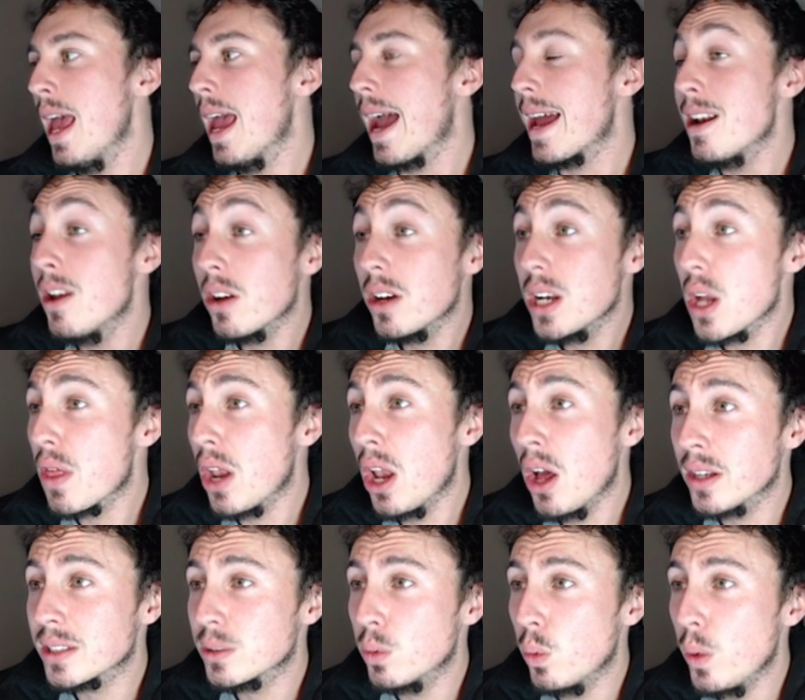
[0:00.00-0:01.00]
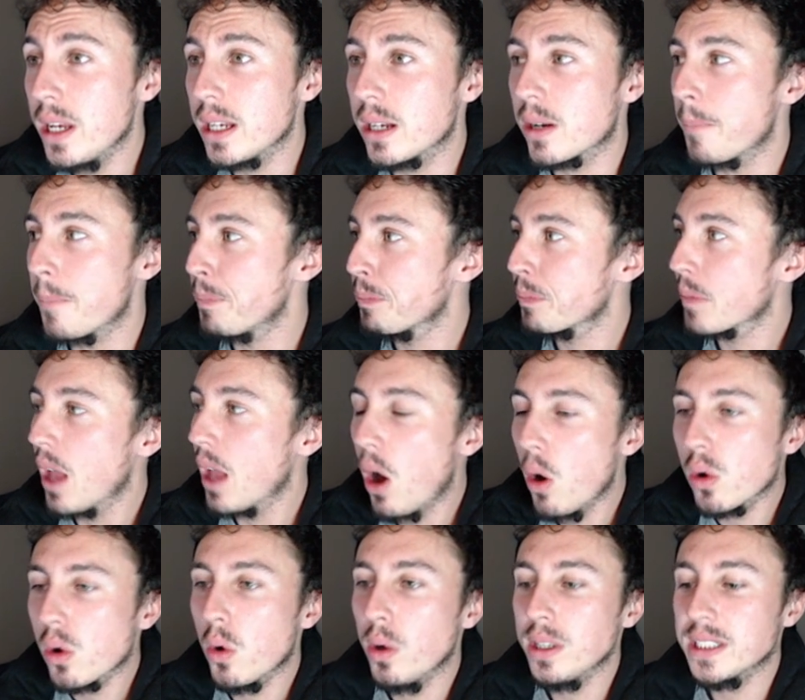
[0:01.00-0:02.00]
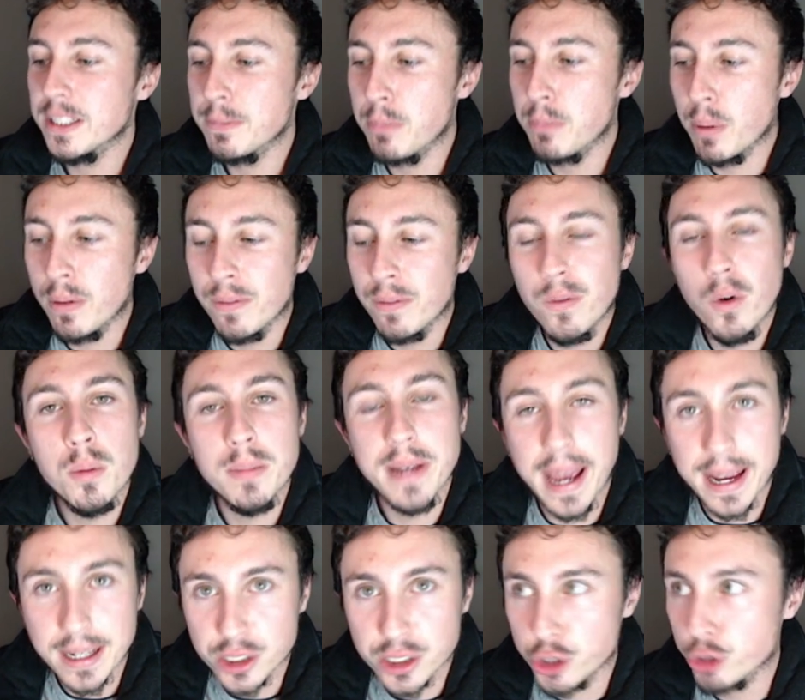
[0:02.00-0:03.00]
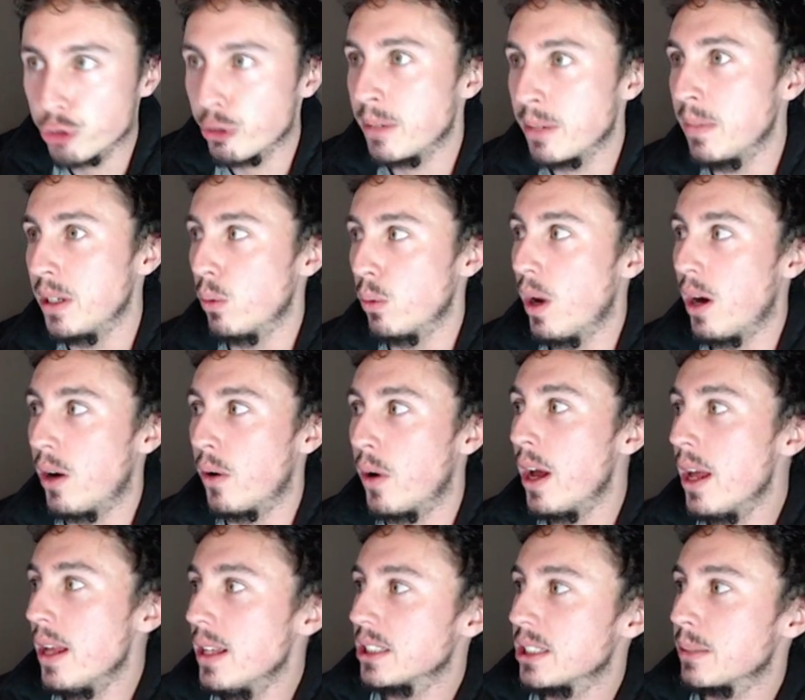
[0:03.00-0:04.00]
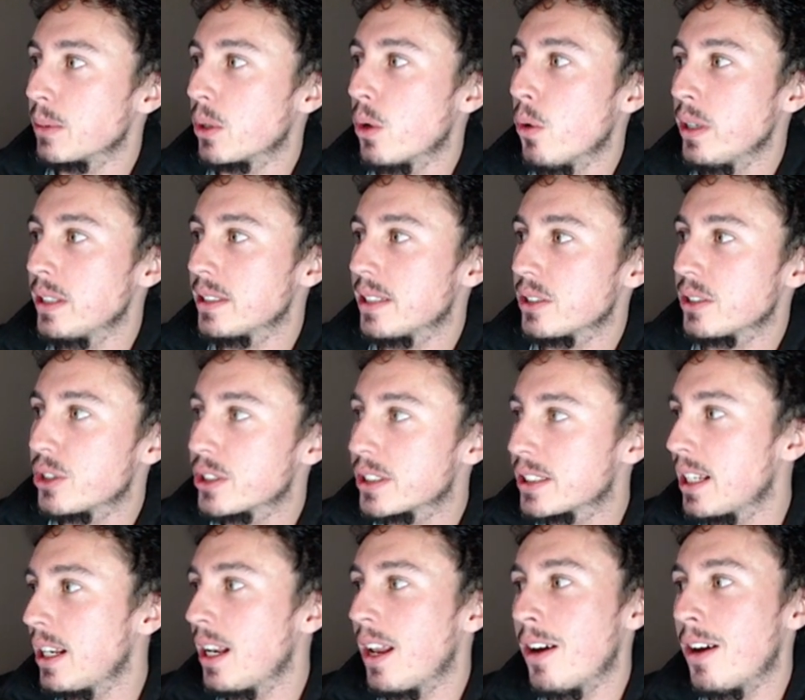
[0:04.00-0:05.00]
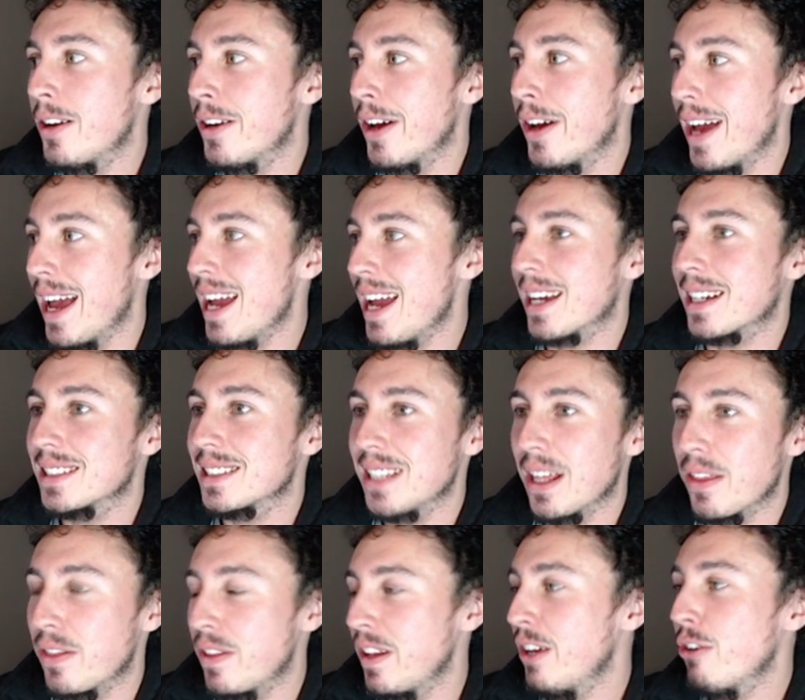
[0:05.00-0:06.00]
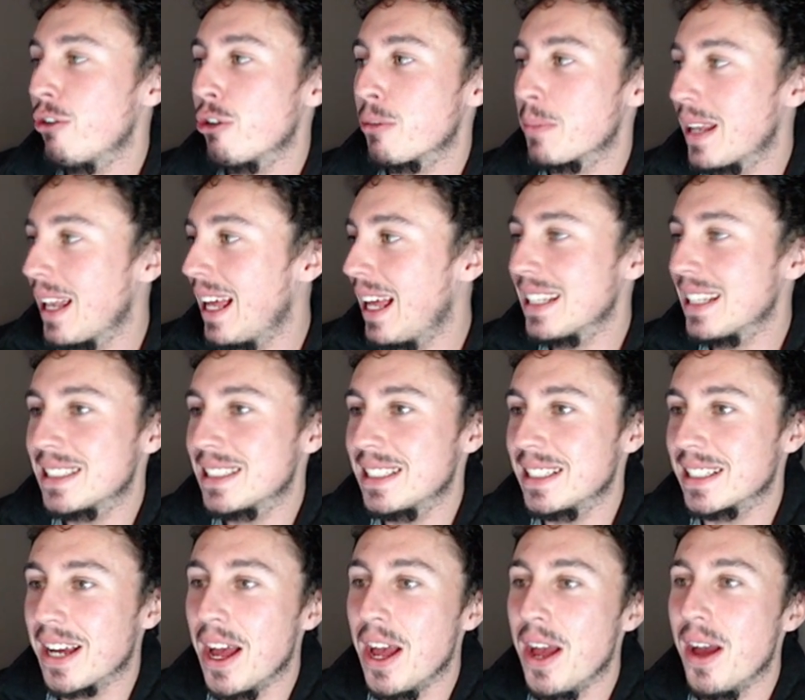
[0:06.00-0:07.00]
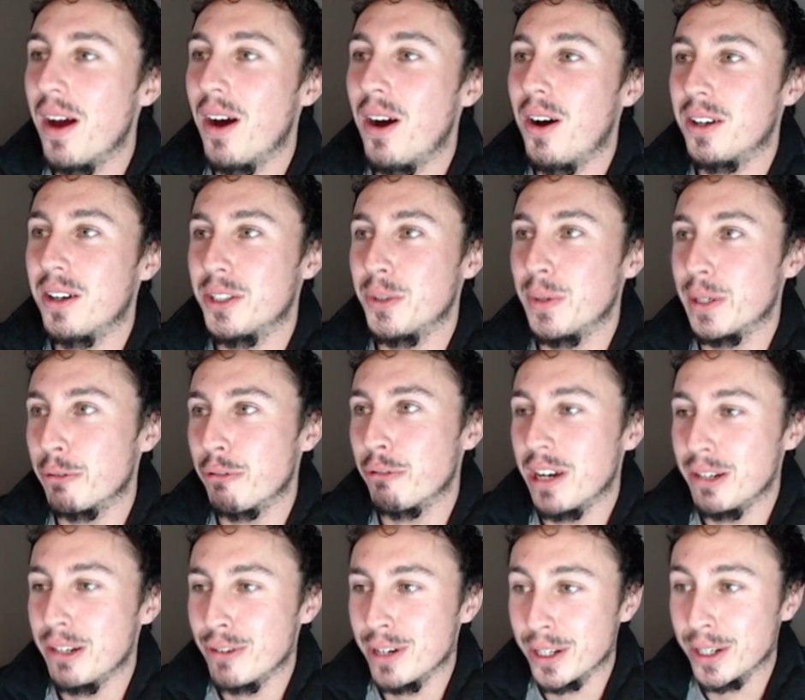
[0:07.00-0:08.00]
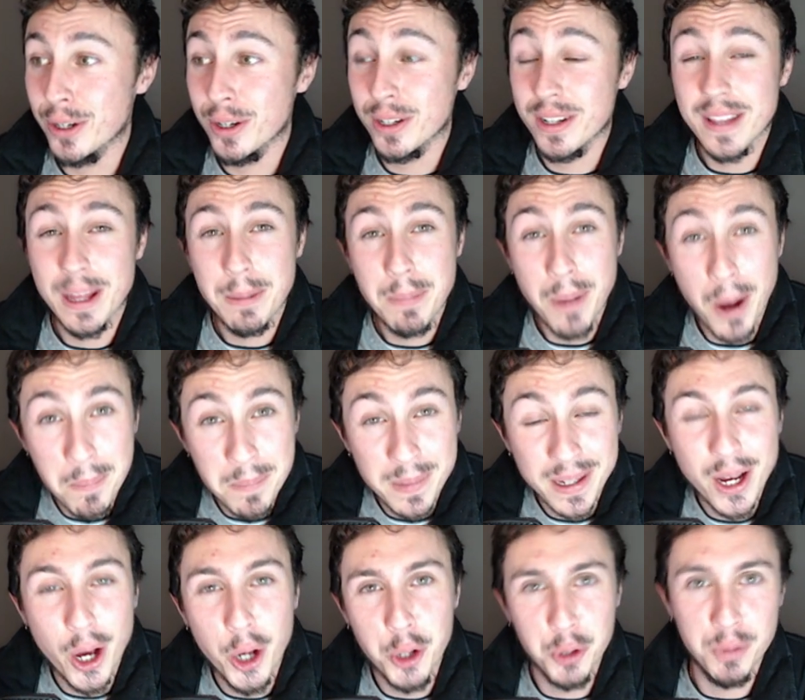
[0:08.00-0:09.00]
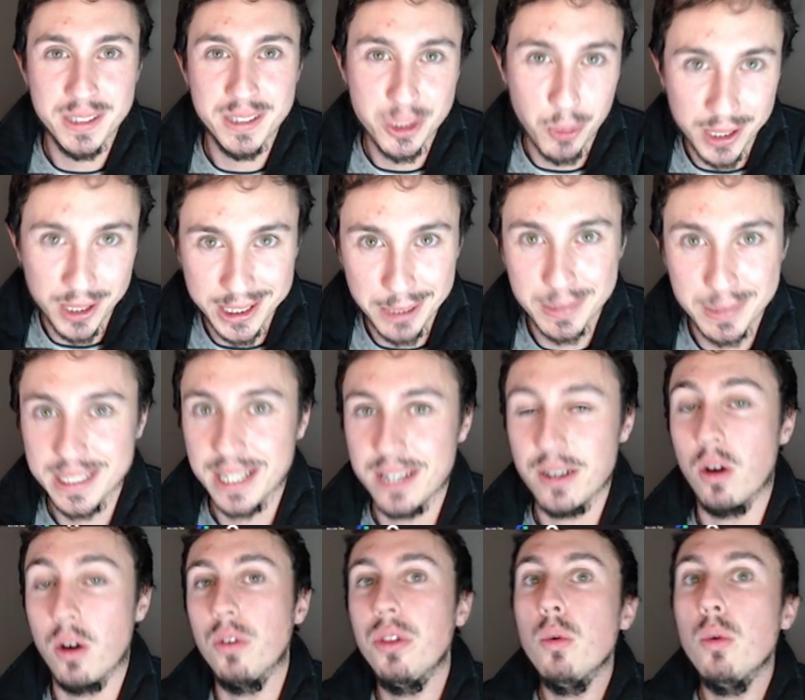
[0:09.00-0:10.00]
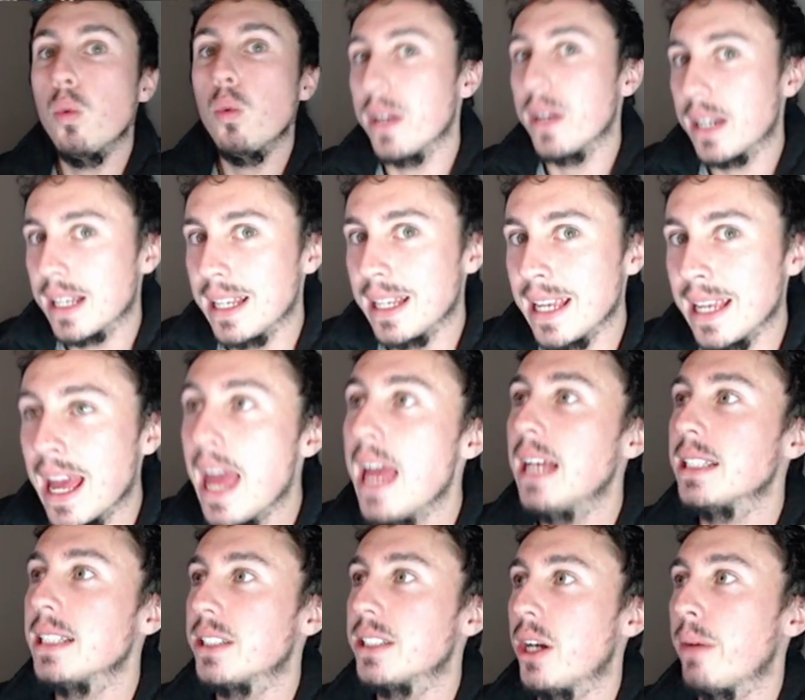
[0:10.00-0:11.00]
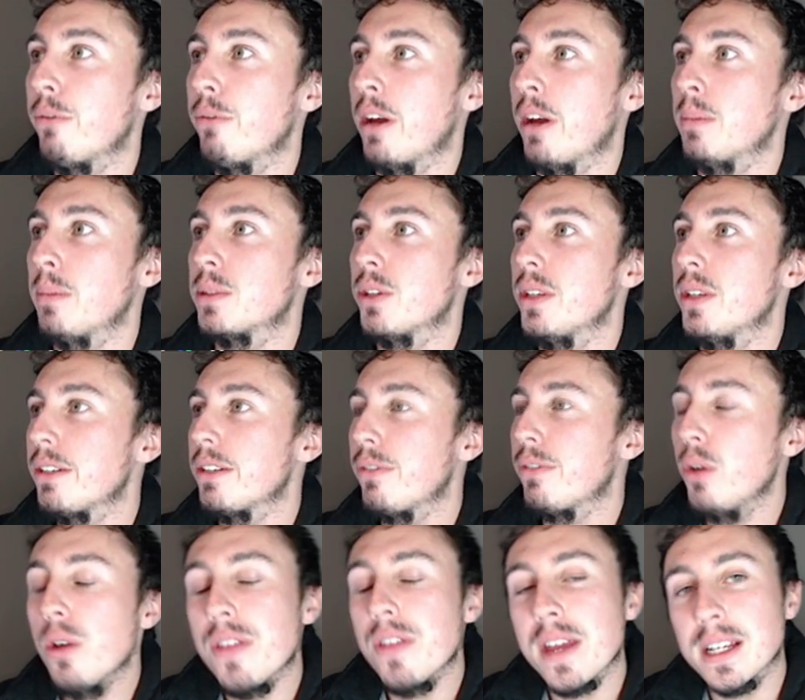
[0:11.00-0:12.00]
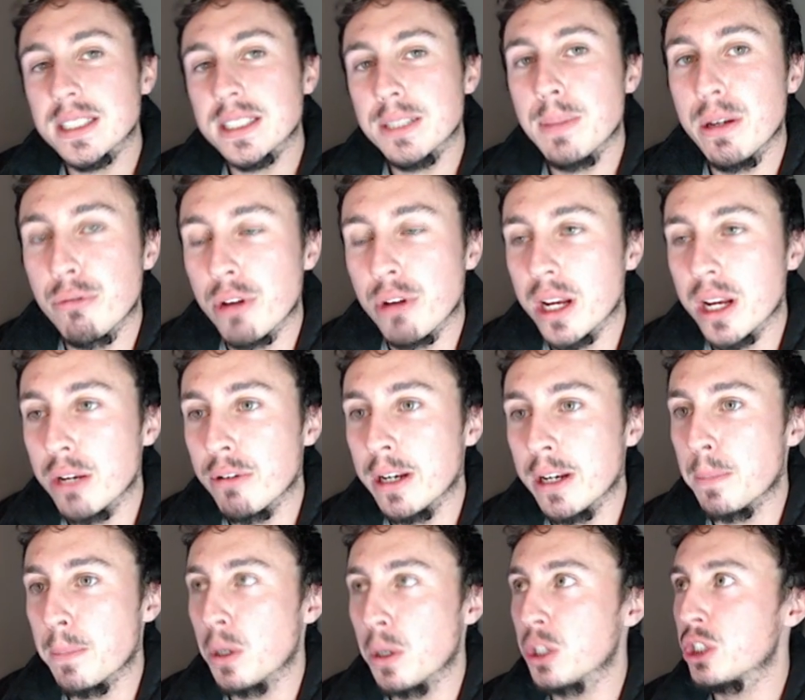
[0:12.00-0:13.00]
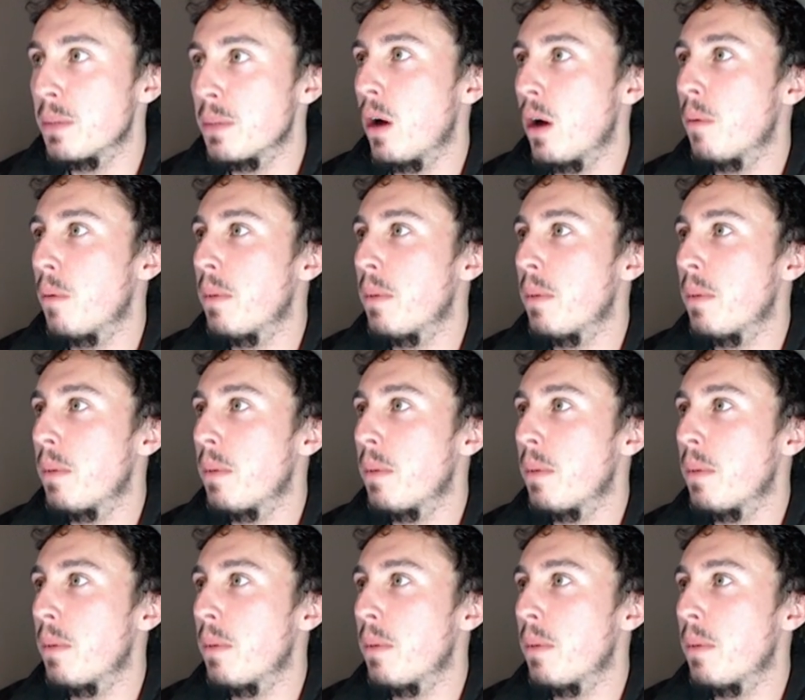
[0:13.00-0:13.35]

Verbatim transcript: And looking at the last week, altcoins have performed extremely well. Some coins such as Solana, Hex, Ethereum Classic are doing really, really good, and they're pumping over twenty percent on the weekly time frame. So there's a few things to be really, really bullish about.